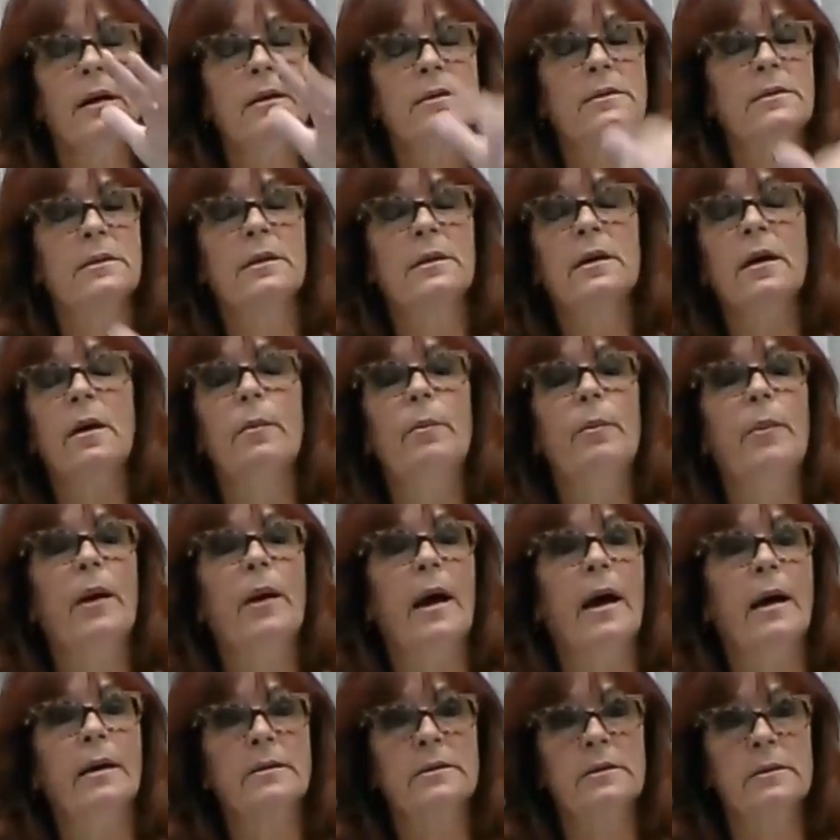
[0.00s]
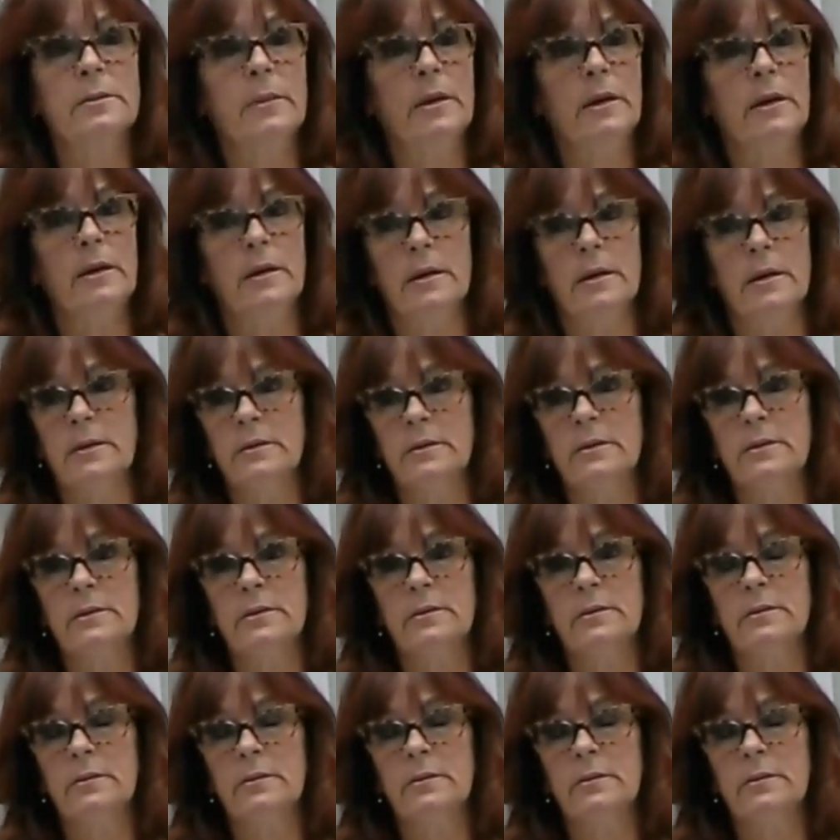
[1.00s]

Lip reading: doesn't come back to meetings.